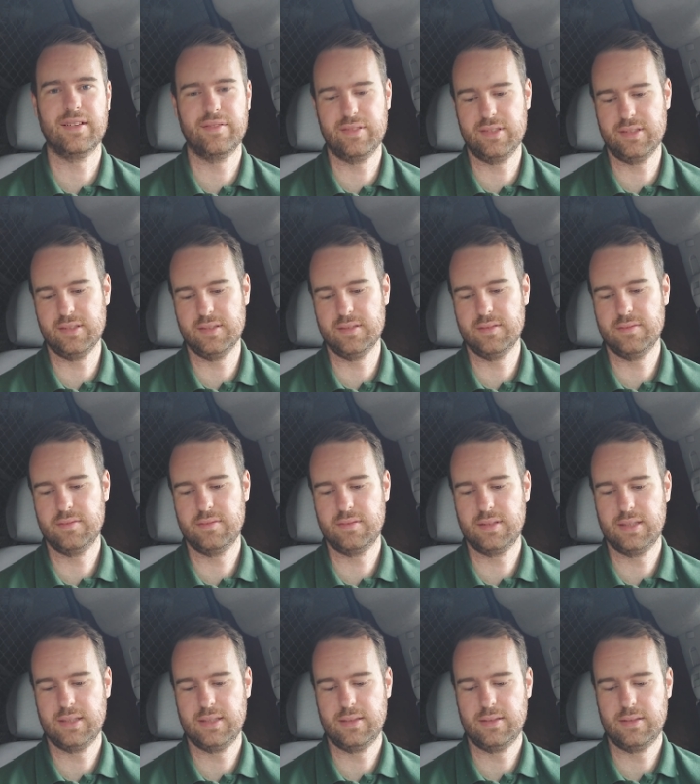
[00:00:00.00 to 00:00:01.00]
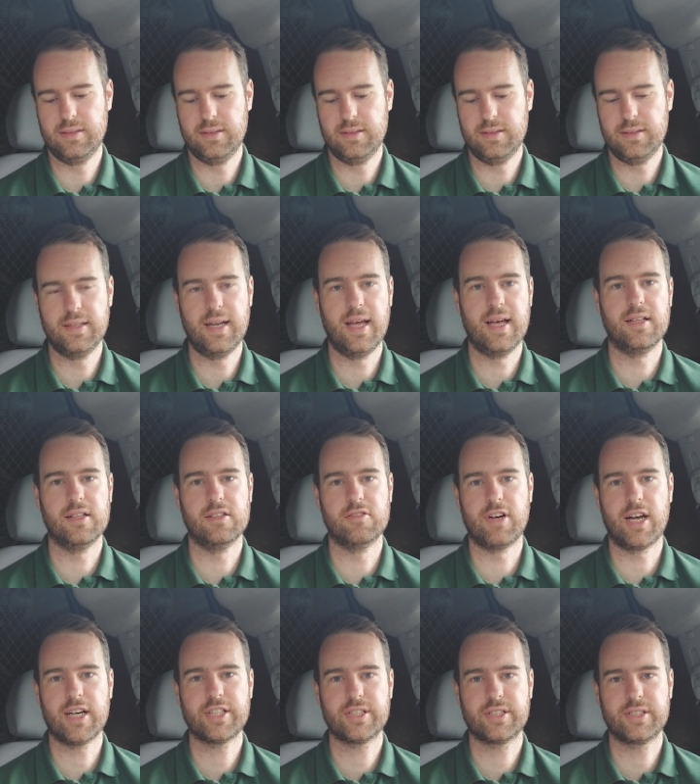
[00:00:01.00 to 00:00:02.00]
of little nettle
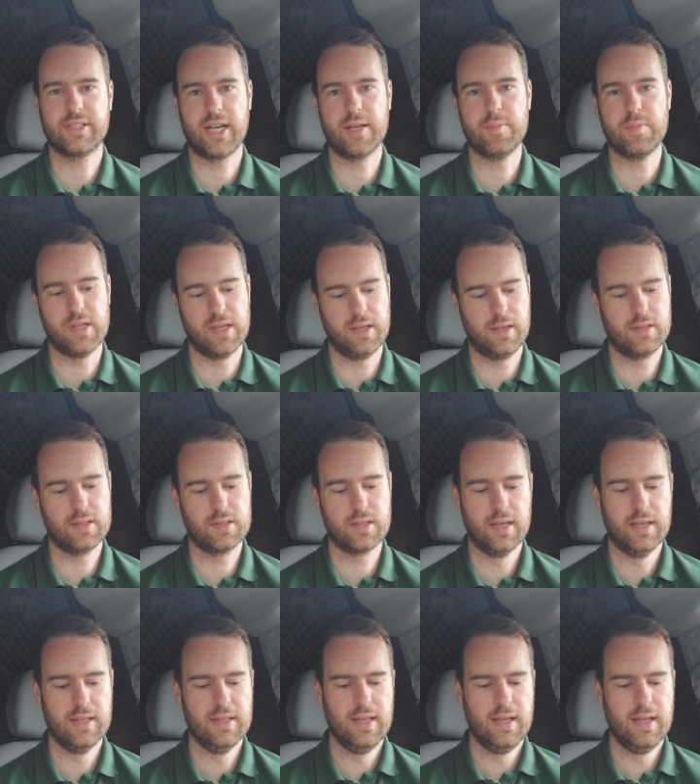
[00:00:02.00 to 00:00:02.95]
rash type things.